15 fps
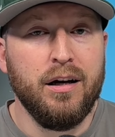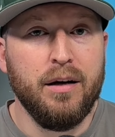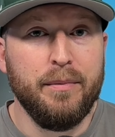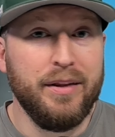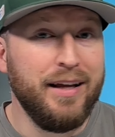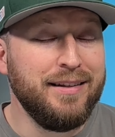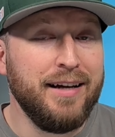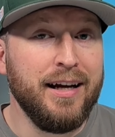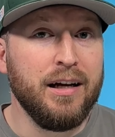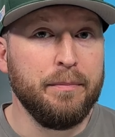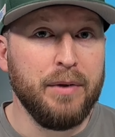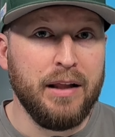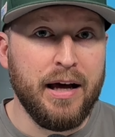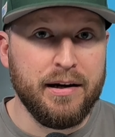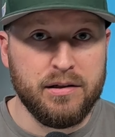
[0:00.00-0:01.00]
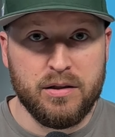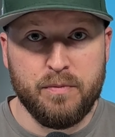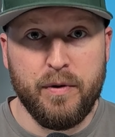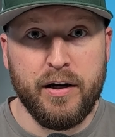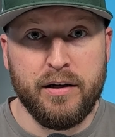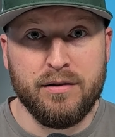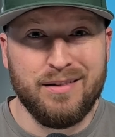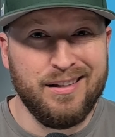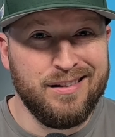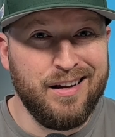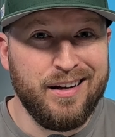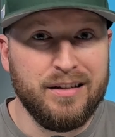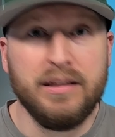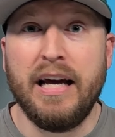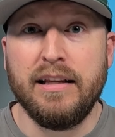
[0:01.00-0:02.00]
they take up a lot of space. It's
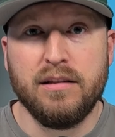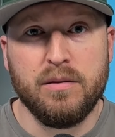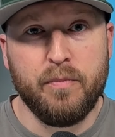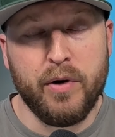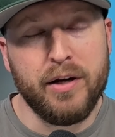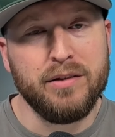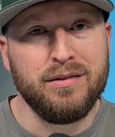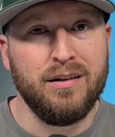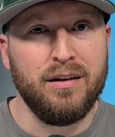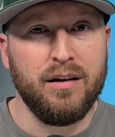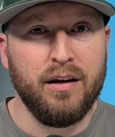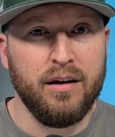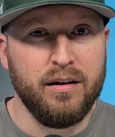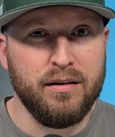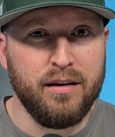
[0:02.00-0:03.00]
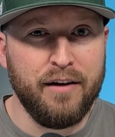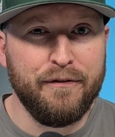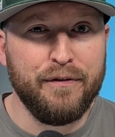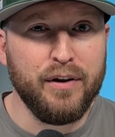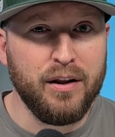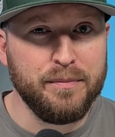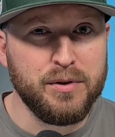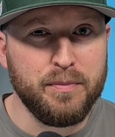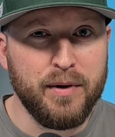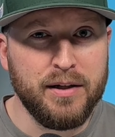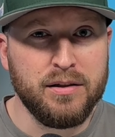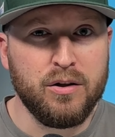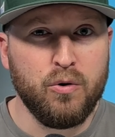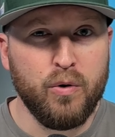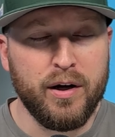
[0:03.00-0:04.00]
like dead space, and they fill up
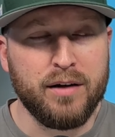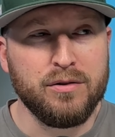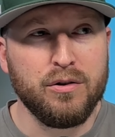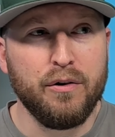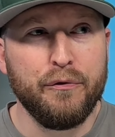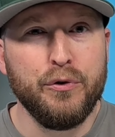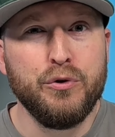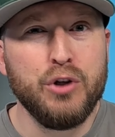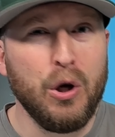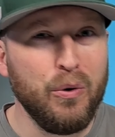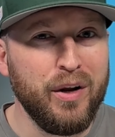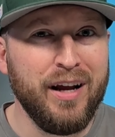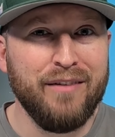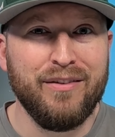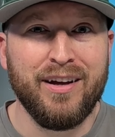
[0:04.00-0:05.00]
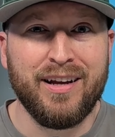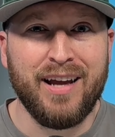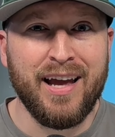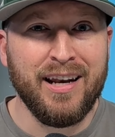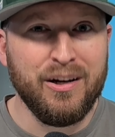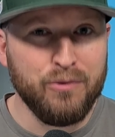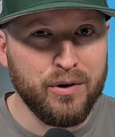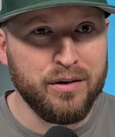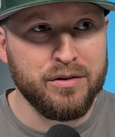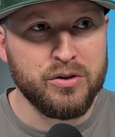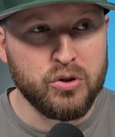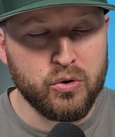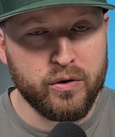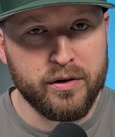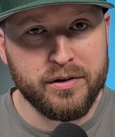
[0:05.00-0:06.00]
space quick. So if you don't have anywhere to
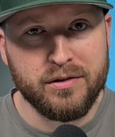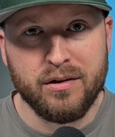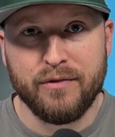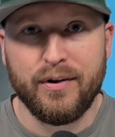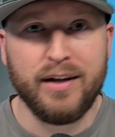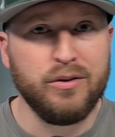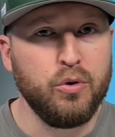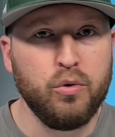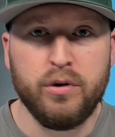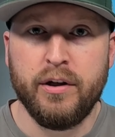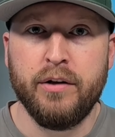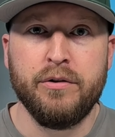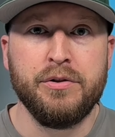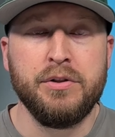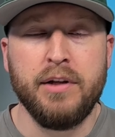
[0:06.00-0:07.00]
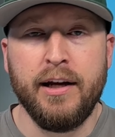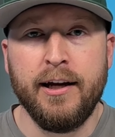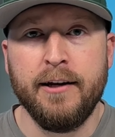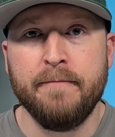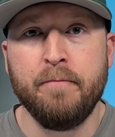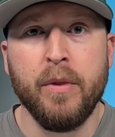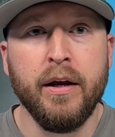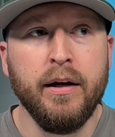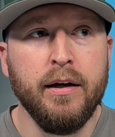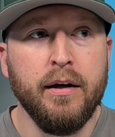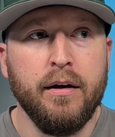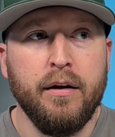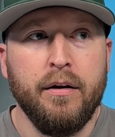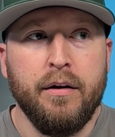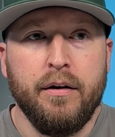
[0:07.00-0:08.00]
store this stuff, I totally understand,
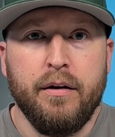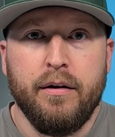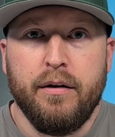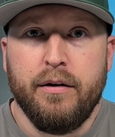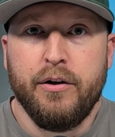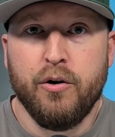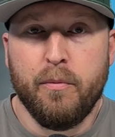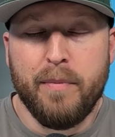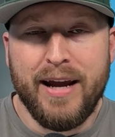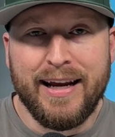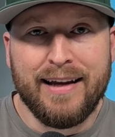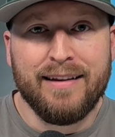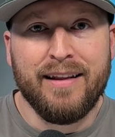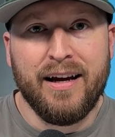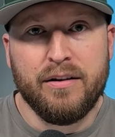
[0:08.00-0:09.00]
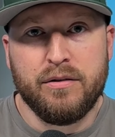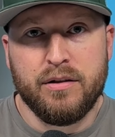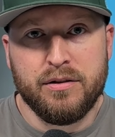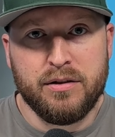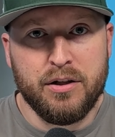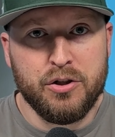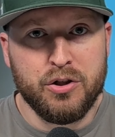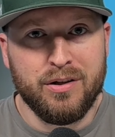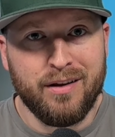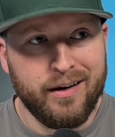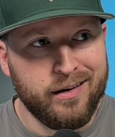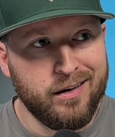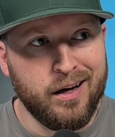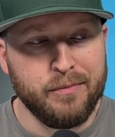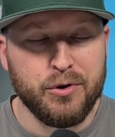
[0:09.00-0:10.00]
making that decision,
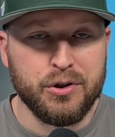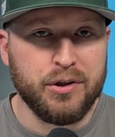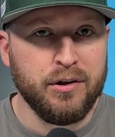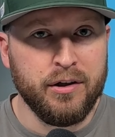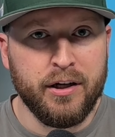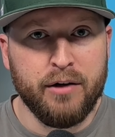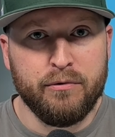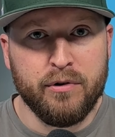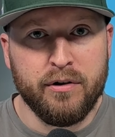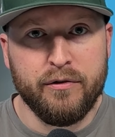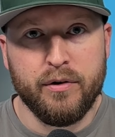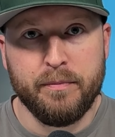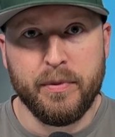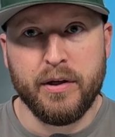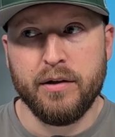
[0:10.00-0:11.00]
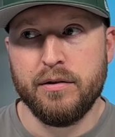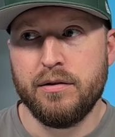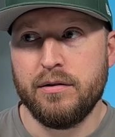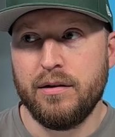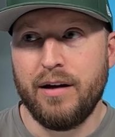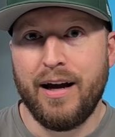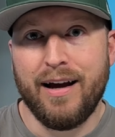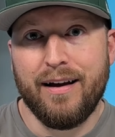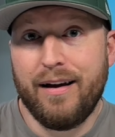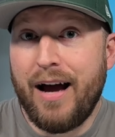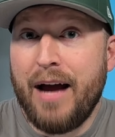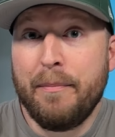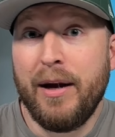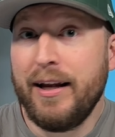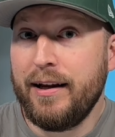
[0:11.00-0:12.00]
I'm just gonna get rid of it, because
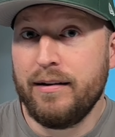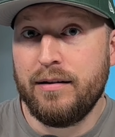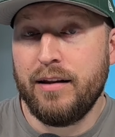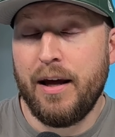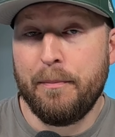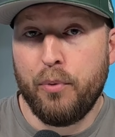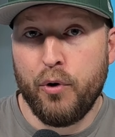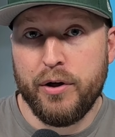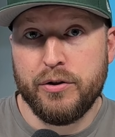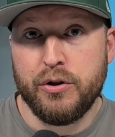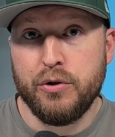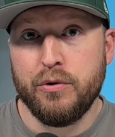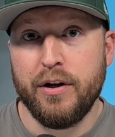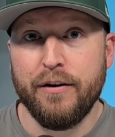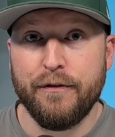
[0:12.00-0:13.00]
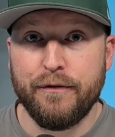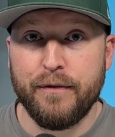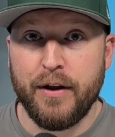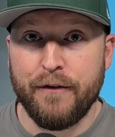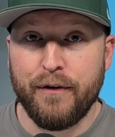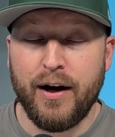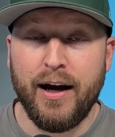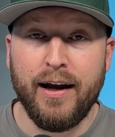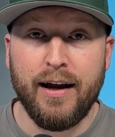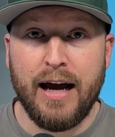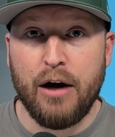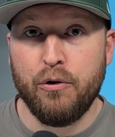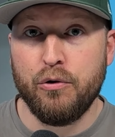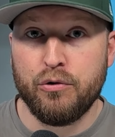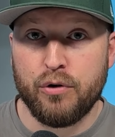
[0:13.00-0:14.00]
I might get to that point too. If I
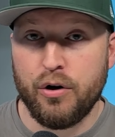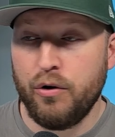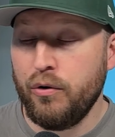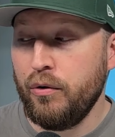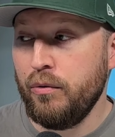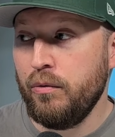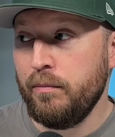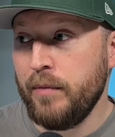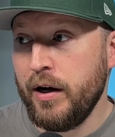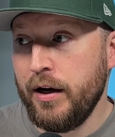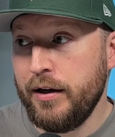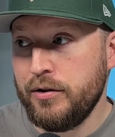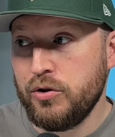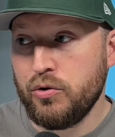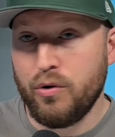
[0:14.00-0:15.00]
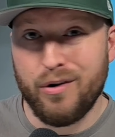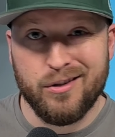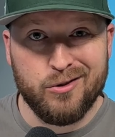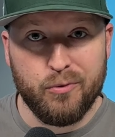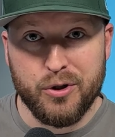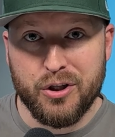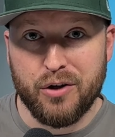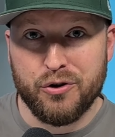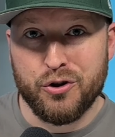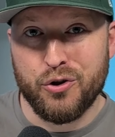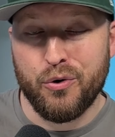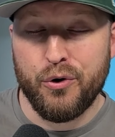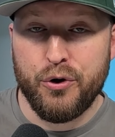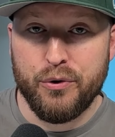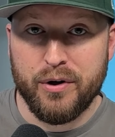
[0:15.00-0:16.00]
outgrow my storage, which I'll
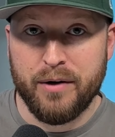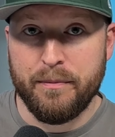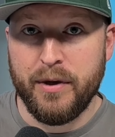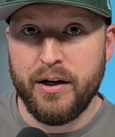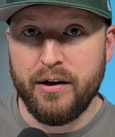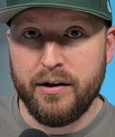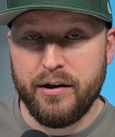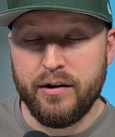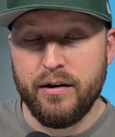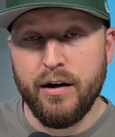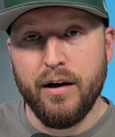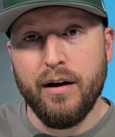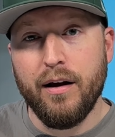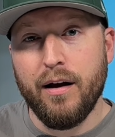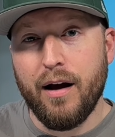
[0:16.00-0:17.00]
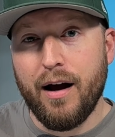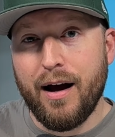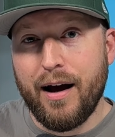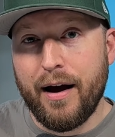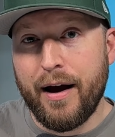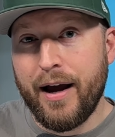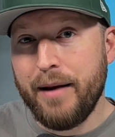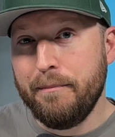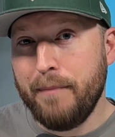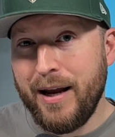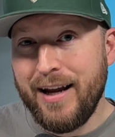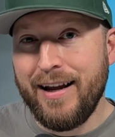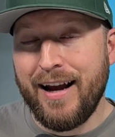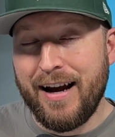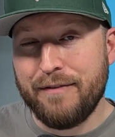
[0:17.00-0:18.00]
show you in a minute here, I
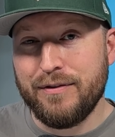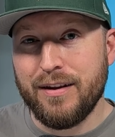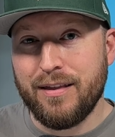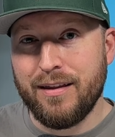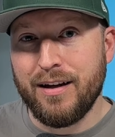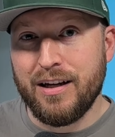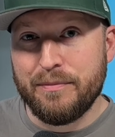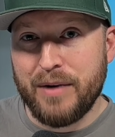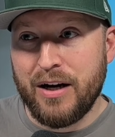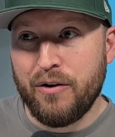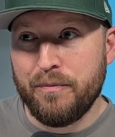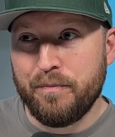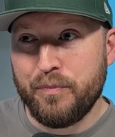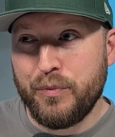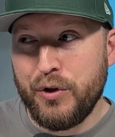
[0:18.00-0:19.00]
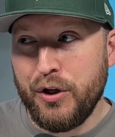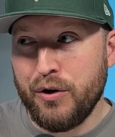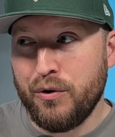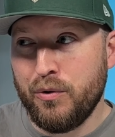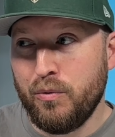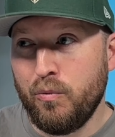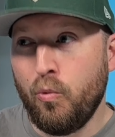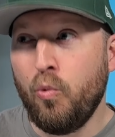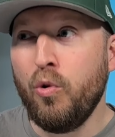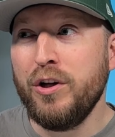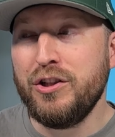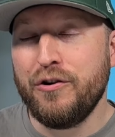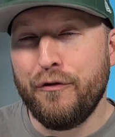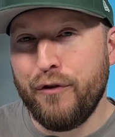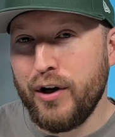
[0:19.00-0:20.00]
may have to think about,
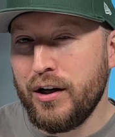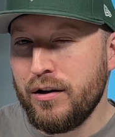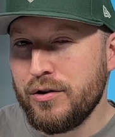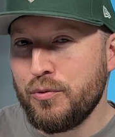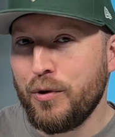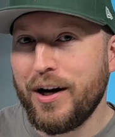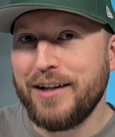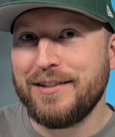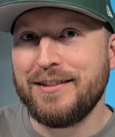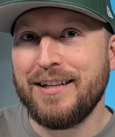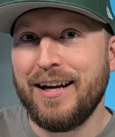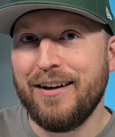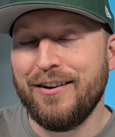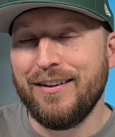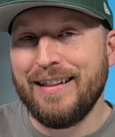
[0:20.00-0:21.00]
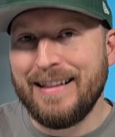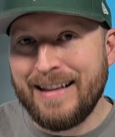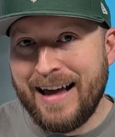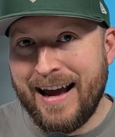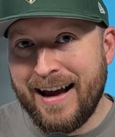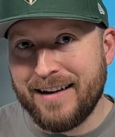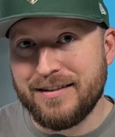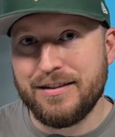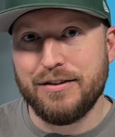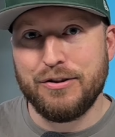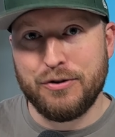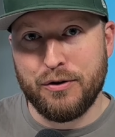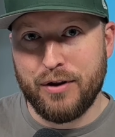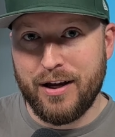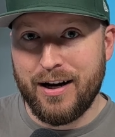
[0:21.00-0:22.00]
which figures would I sell last,
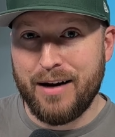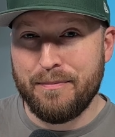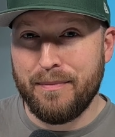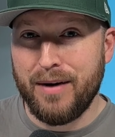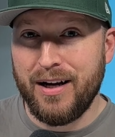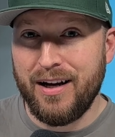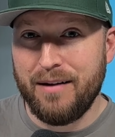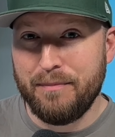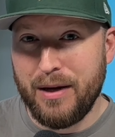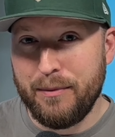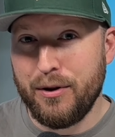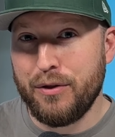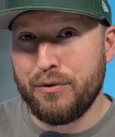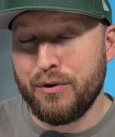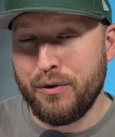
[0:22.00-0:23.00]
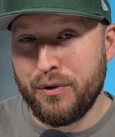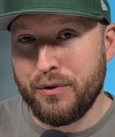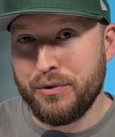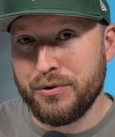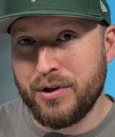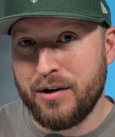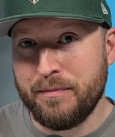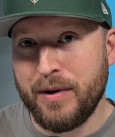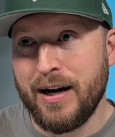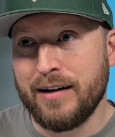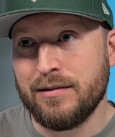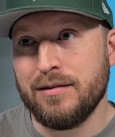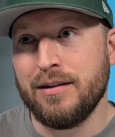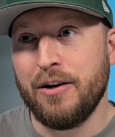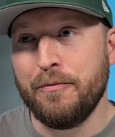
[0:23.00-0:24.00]
so that I might maybe throw those art
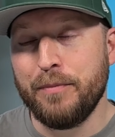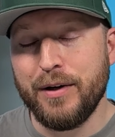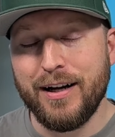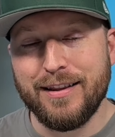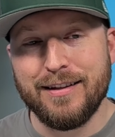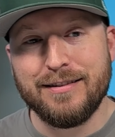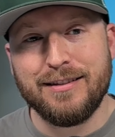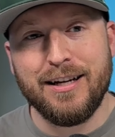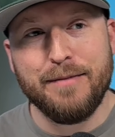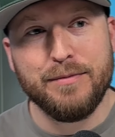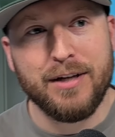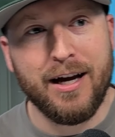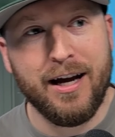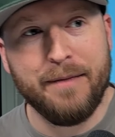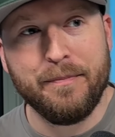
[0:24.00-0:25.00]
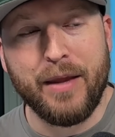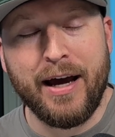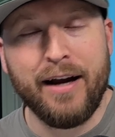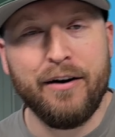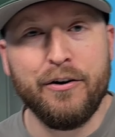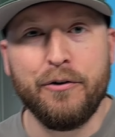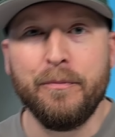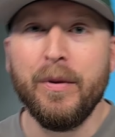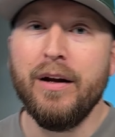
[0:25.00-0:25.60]
boxes out. But at the same time, I don't know.